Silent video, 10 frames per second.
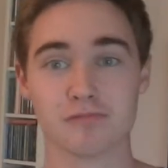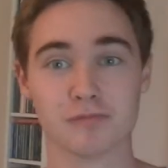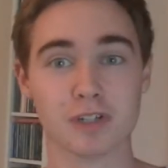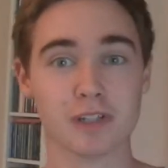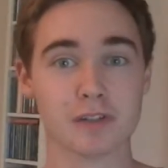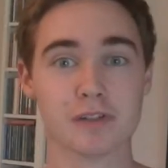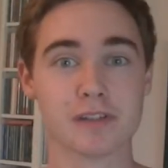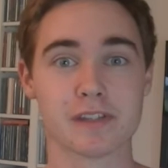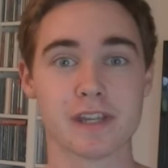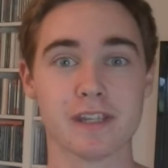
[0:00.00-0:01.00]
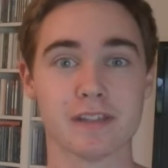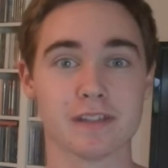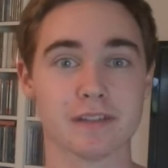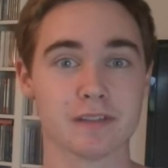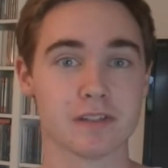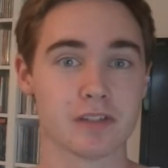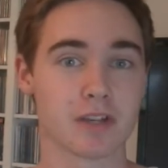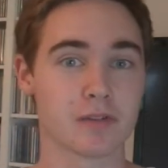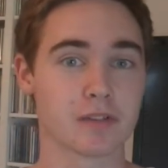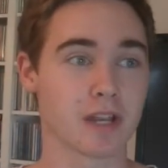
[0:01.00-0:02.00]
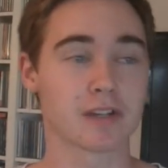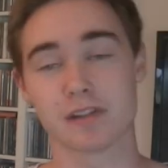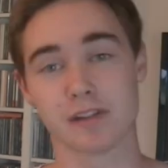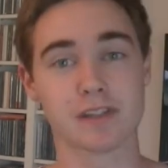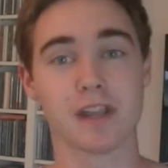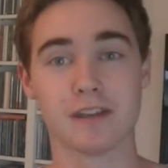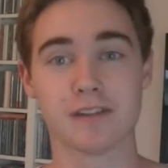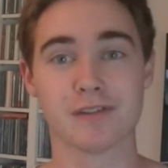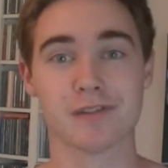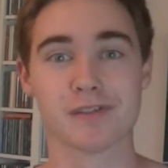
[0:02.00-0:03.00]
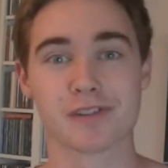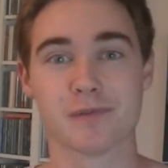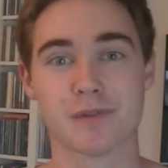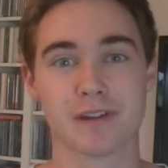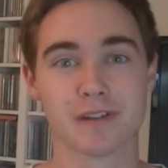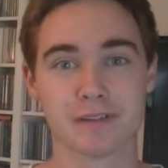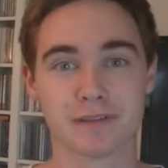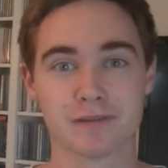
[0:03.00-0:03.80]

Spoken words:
really good to see that the channel's actually starting to go somewhere